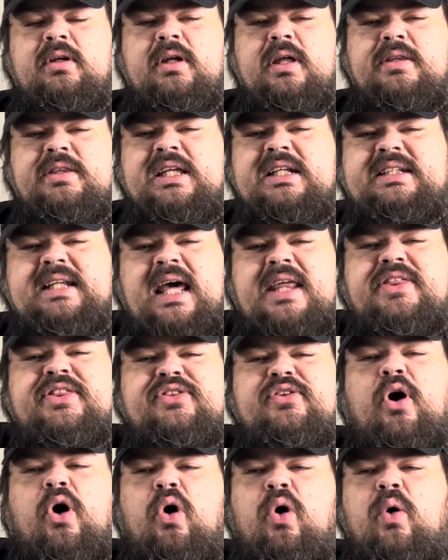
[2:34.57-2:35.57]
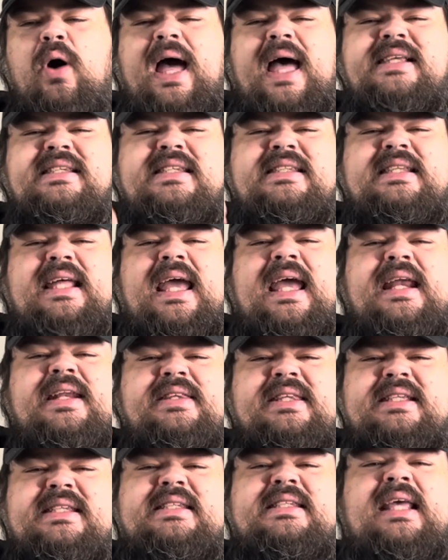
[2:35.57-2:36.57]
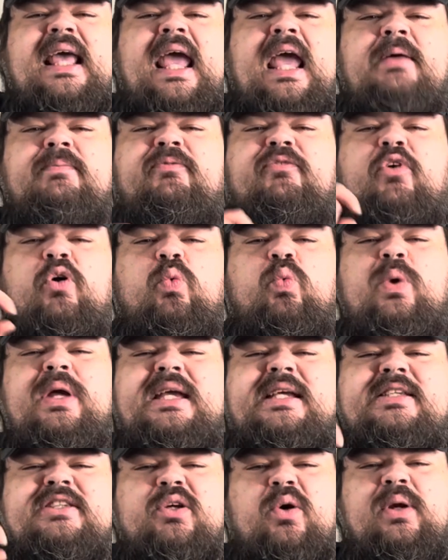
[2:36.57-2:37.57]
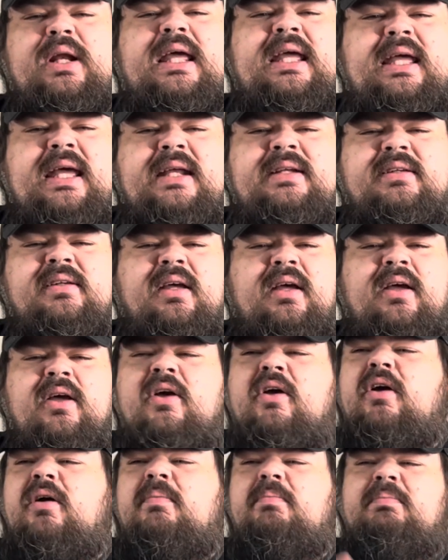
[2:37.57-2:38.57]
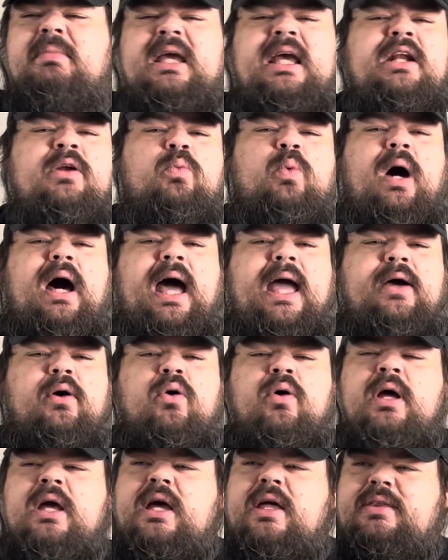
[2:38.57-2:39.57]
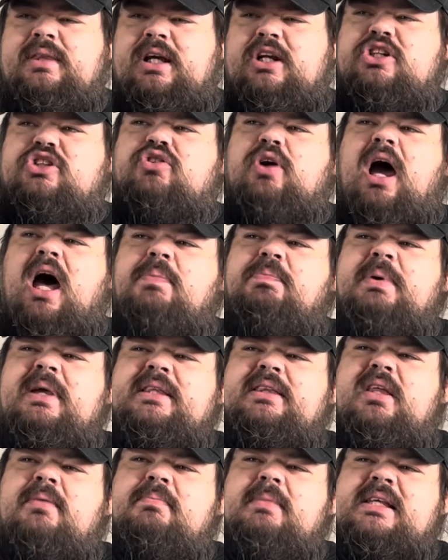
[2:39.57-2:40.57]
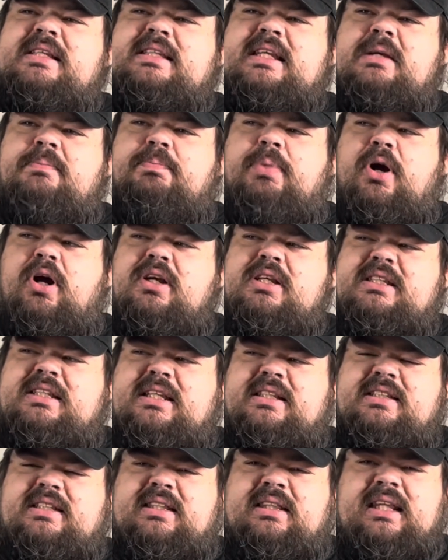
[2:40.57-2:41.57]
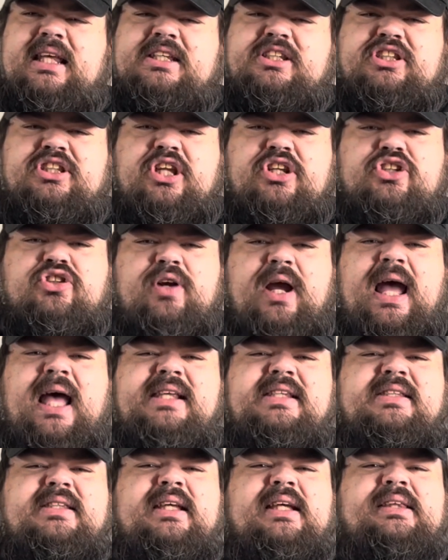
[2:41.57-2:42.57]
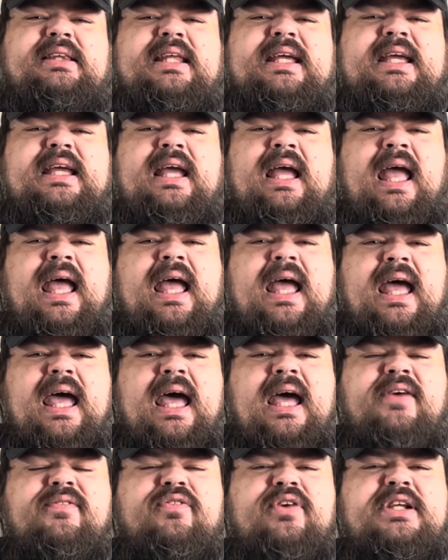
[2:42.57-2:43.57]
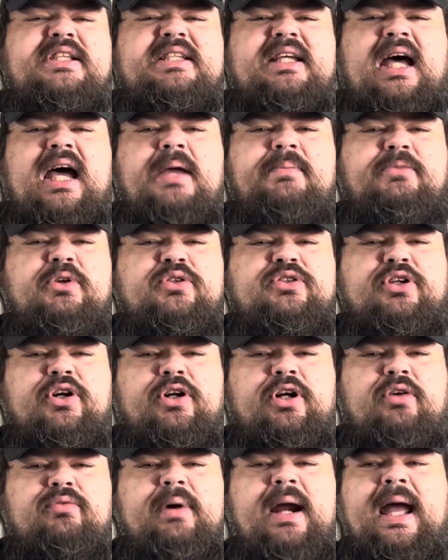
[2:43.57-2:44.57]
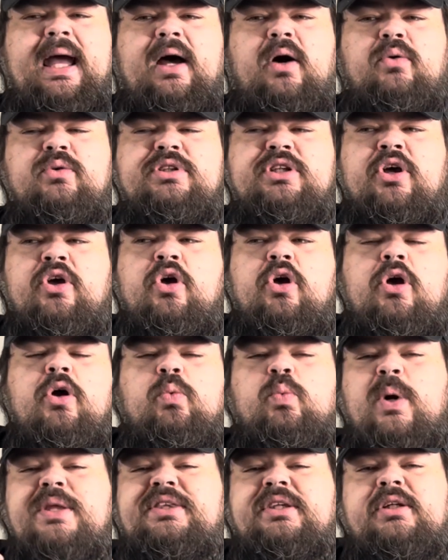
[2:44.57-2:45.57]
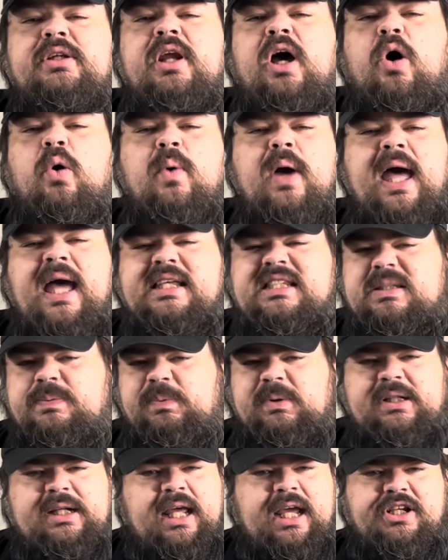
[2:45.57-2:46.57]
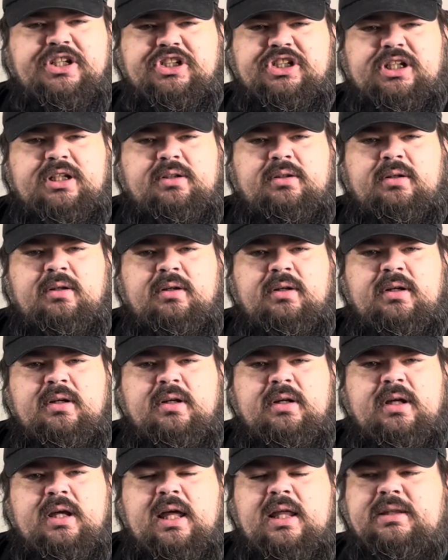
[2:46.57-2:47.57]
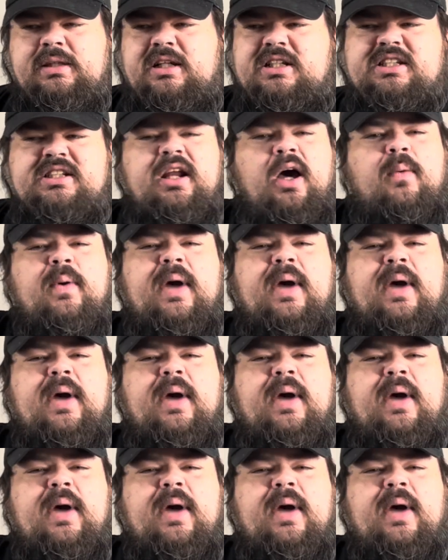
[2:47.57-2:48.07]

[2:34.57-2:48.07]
The death toll has stayed the same for weeks on end. Meanwhile, they're dropping the missing persons list drastically every time you turn around with no explanation. There's no